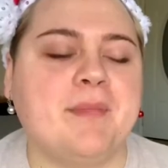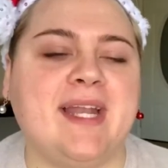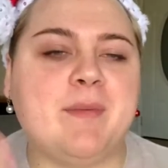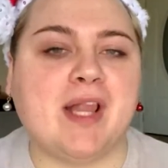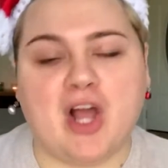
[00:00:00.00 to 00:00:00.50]
My
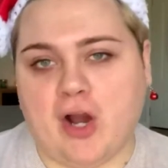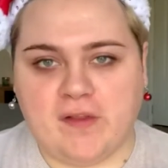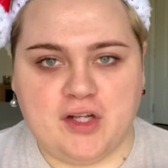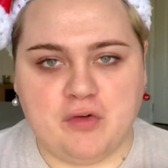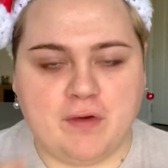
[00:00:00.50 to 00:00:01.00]
name is
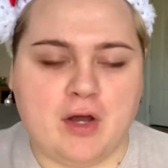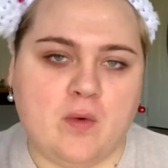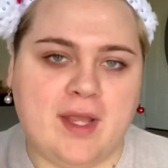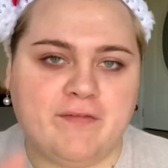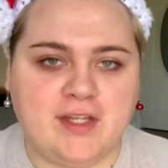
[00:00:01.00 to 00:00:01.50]
Harley Nouveau,
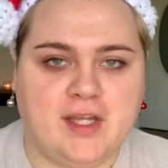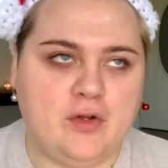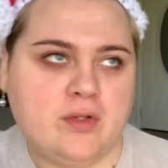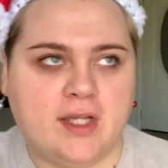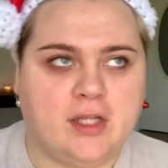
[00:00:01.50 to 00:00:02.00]
if
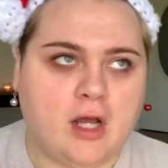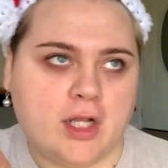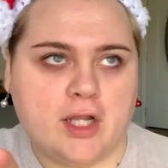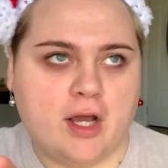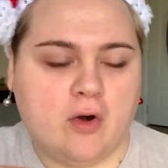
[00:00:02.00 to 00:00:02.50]
you did
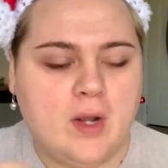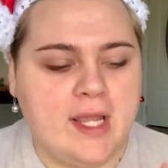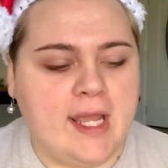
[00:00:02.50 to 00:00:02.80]
not know,